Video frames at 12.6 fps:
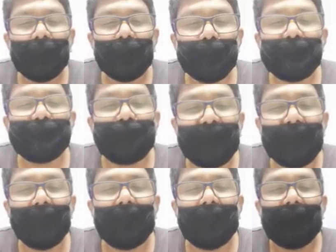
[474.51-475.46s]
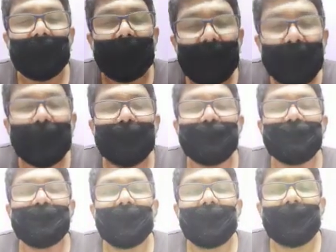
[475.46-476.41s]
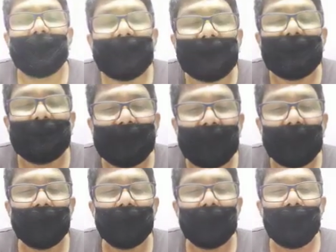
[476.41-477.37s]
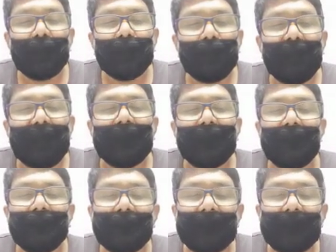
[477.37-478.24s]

to speak English rather than by